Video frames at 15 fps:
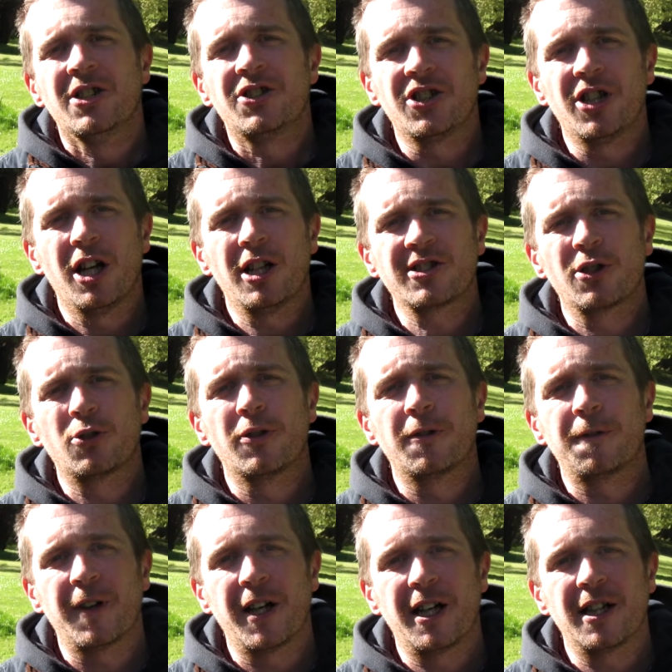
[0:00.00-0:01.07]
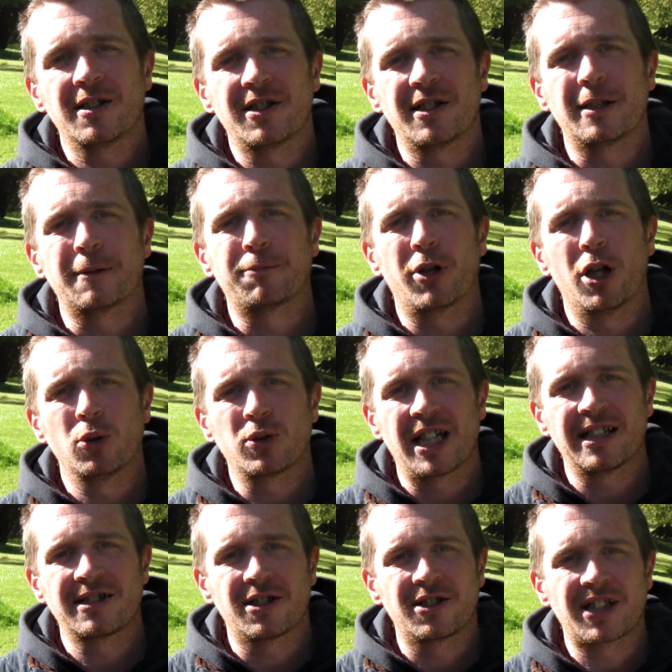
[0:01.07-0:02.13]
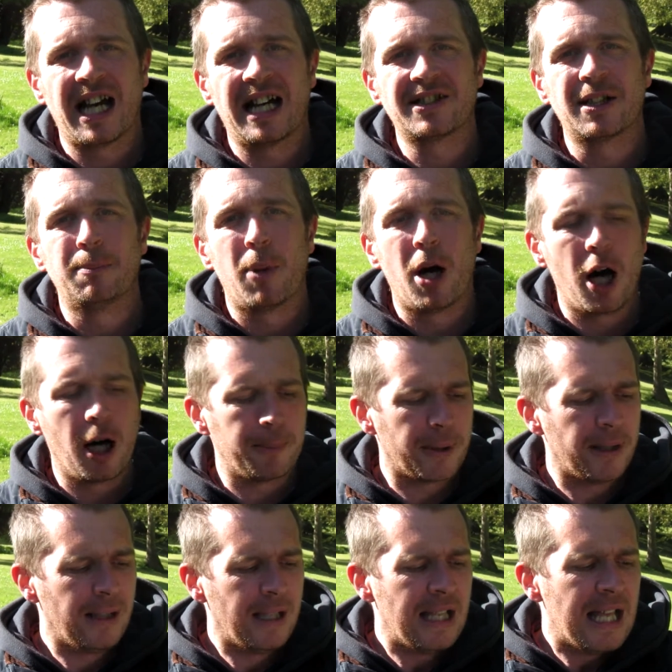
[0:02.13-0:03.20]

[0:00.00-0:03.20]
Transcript: She also referred to the protesters as a mob.